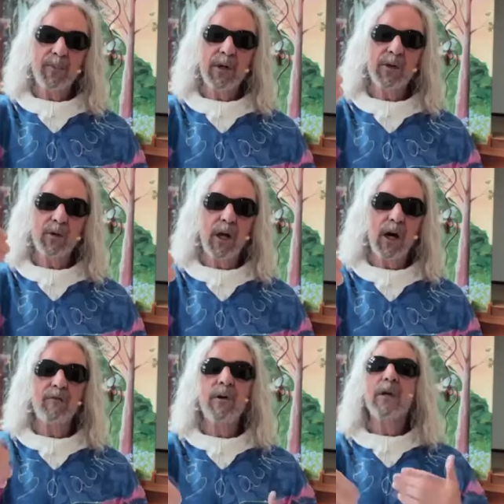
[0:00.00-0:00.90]
into
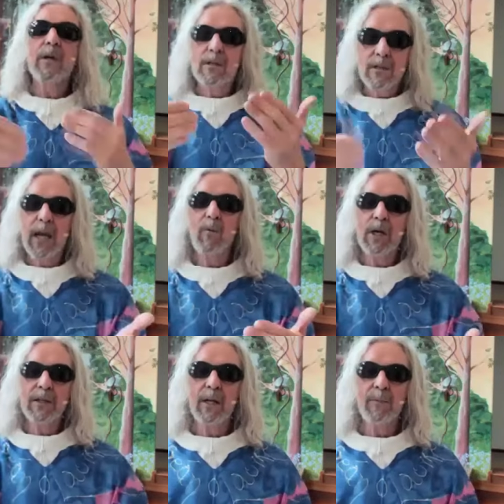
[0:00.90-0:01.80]
love, stay
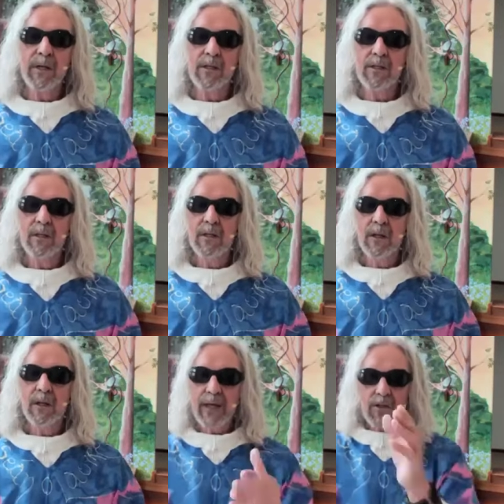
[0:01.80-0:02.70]
with that piece.
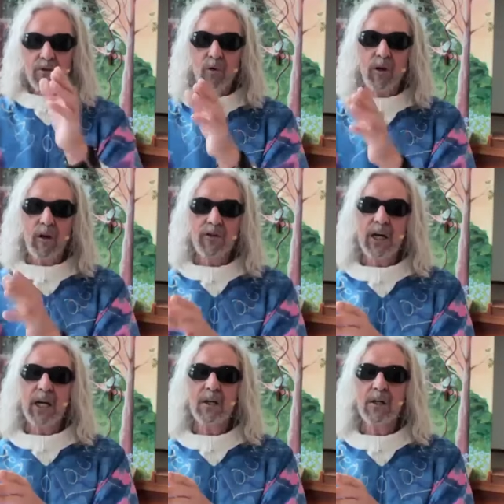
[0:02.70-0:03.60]
If that is Rudolf
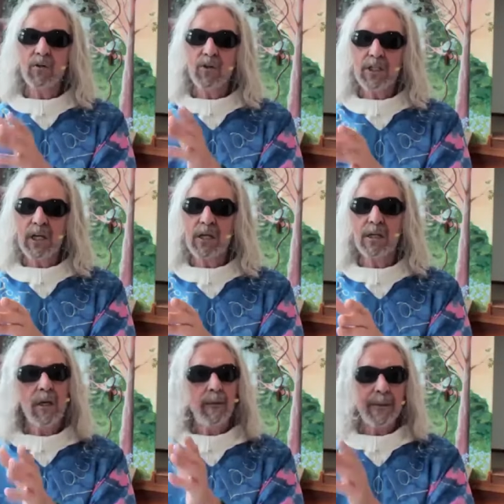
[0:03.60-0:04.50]
Steiner and
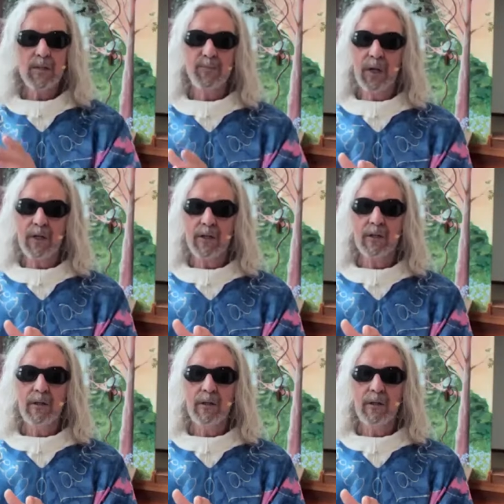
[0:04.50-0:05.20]
Christianity, that's brilliant.